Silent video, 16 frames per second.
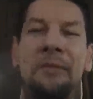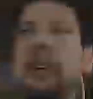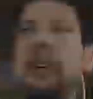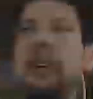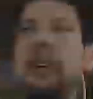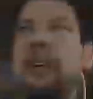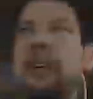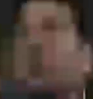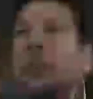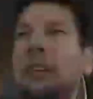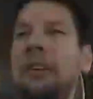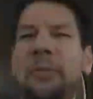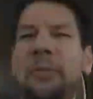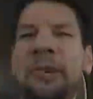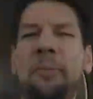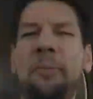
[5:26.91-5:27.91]
I do
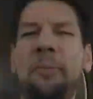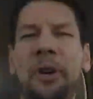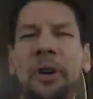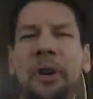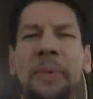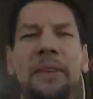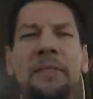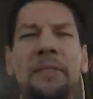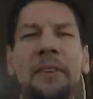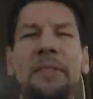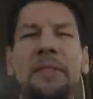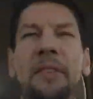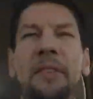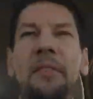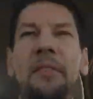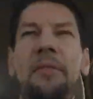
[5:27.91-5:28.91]
pretty
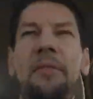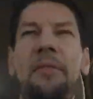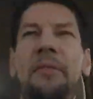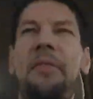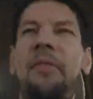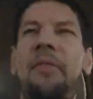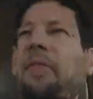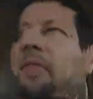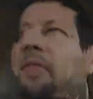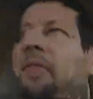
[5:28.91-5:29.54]
basic stuff.